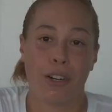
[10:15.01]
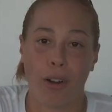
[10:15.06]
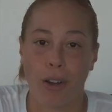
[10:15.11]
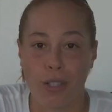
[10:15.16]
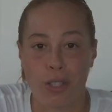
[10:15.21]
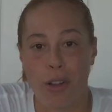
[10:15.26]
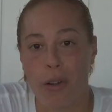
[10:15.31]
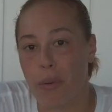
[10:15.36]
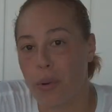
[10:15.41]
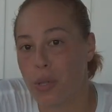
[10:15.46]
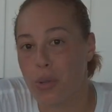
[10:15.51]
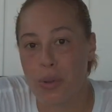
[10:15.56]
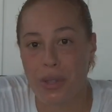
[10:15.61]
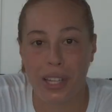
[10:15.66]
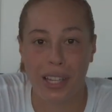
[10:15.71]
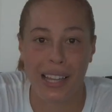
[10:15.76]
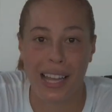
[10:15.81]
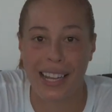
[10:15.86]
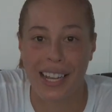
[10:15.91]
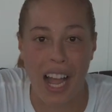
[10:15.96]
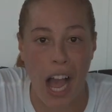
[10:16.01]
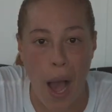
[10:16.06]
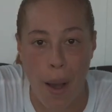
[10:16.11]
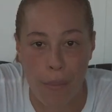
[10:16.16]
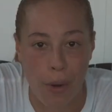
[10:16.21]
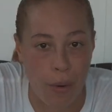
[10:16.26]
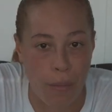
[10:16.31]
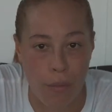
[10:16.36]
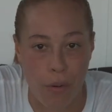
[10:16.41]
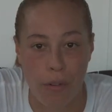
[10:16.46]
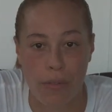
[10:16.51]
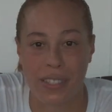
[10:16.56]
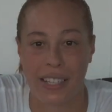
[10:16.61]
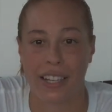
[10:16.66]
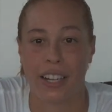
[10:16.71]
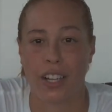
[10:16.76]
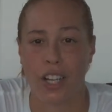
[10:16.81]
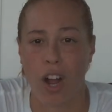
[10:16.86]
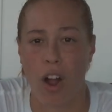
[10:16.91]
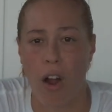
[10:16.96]
crossover between the leg combo moves
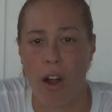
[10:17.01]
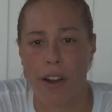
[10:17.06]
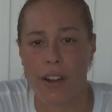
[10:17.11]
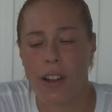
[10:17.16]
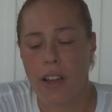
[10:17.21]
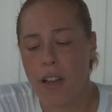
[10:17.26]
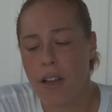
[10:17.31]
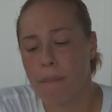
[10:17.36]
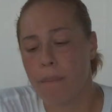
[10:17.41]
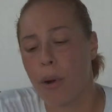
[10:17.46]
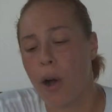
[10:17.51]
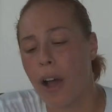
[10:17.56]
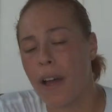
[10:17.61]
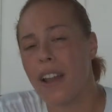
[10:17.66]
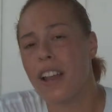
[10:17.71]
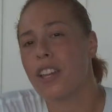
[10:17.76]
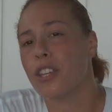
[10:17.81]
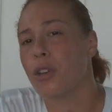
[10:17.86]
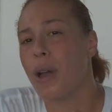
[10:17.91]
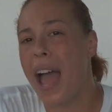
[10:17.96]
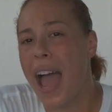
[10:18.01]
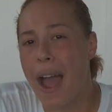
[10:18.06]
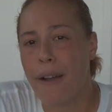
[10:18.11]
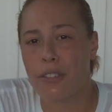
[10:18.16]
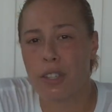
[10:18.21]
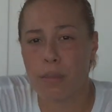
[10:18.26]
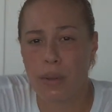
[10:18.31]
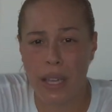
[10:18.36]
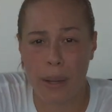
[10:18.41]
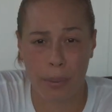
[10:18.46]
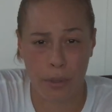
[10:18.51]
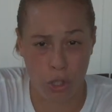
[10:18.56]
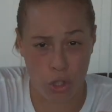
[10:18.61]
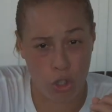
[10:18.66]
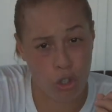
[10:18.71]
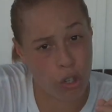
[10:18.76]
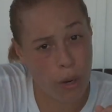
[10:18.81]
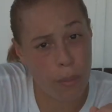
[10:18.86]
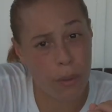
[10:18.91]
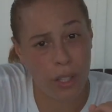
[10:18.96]
like a guard, but you have to be able to
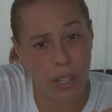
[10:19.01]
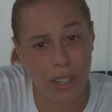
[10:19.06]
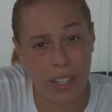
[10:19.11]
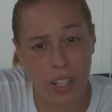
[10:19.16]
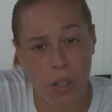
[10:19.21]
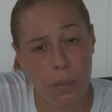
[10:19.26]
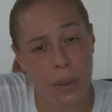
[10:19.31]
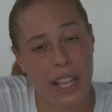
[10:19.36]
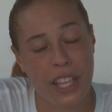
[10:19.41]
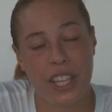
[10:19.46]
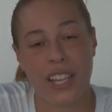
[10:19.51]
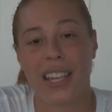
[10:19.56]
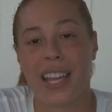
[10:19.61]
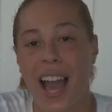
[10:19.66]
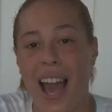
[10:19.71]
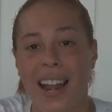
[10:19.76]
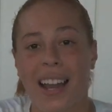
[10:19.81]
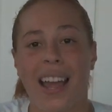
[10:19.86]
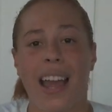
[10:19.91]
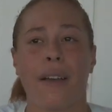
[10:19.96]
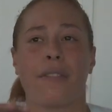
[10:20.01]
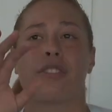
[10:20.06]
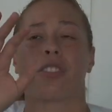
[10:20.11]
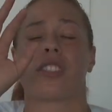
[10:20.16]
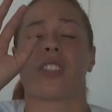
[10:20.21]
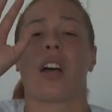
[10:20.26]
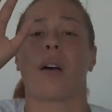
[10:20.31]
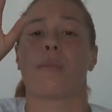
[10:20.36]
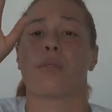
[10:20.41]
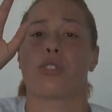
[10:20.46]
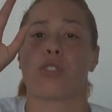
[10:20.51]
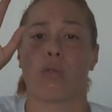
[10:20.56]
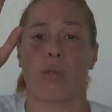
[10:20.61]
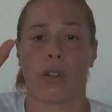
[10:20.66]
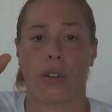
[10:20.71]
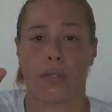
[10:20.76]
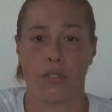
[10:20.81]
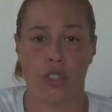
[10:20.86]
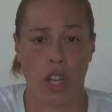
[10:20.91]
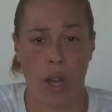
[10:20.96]
dribble a little bit, and you got to have some
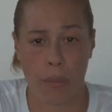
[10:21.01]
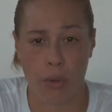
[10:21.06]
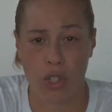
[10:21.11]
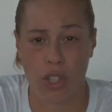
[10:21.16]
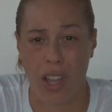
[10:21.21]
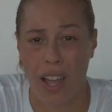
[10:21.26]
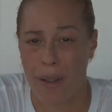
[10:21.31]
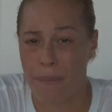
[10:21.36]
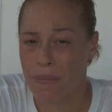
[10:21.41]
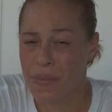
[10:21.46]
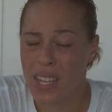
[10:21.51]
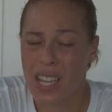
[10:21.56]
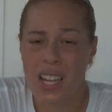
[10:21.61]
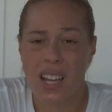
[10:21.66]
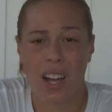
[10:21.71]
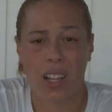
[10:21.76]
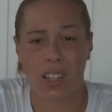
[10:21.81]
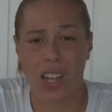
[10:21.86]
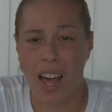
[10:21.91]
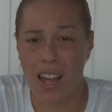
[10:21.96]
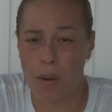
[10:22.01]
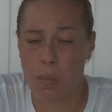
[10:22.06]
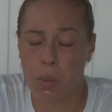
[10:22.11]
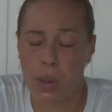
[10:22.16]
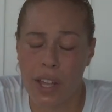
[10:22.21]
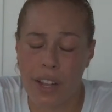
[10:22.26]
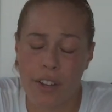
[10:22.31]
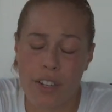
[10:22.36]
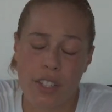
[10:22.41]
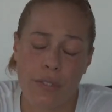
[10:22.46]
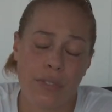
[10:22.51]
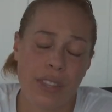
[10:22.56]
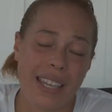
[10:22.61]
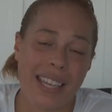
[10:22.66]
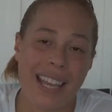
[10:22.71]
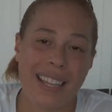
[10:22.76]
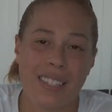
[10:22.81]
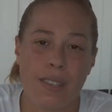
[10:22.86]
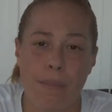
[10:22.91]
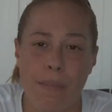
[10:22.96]
sort of jump shot. A lot of players, if they
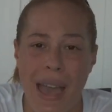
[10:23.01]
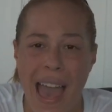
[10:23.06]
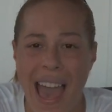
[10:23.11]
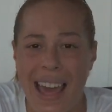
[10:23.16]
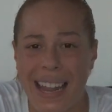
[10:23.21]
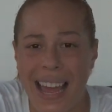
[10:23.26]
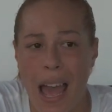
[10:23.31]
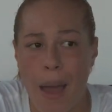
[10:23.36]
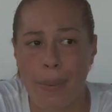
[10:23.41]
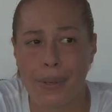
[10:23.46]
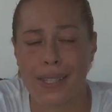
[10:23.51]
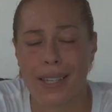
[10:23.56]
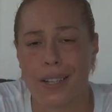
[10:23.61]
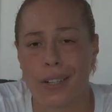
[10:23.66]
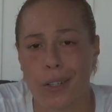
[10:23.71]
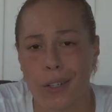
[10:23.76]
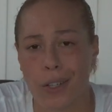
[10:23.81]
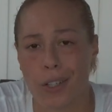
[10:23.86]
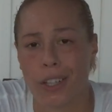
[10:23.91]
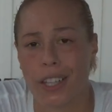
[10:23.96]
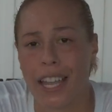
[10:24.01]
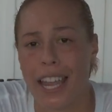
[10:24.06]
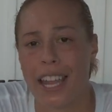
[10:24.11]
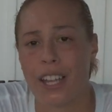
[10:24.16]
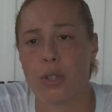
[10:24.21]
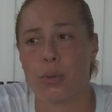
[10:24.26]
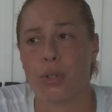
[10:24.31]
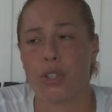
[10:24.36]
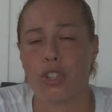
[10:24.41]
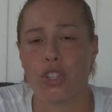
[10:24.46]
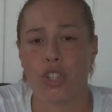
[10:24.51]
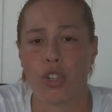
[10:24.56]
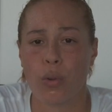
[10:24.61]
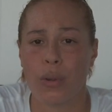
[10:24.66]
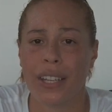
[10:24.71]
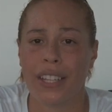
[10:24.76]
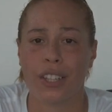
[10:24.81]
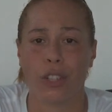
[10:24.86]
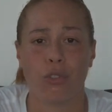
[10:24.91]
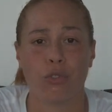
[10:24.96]
get into bad habits at an early age with
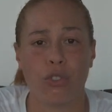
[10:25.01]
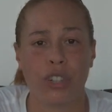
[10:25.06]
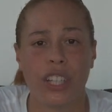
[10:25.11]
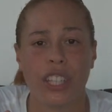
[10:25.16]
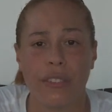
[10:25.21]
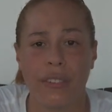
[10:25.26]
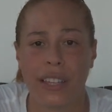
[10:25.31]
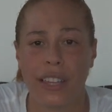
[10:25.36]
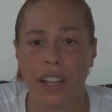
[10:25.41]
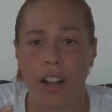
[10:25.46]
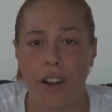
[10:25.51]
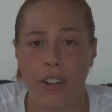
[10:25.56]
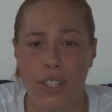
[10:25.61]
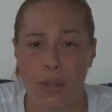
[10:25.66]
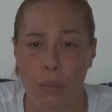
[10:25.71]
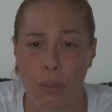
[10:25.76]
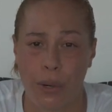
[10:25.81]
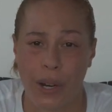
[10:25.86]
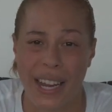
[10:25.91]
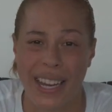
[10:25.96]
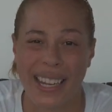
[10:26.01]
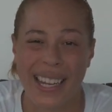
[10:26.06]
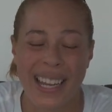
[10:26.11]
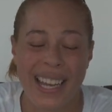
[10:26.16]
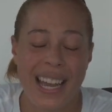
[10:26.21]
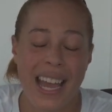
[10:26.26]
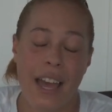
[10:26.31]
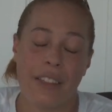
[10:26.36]
shooting, they're really, really hard to break,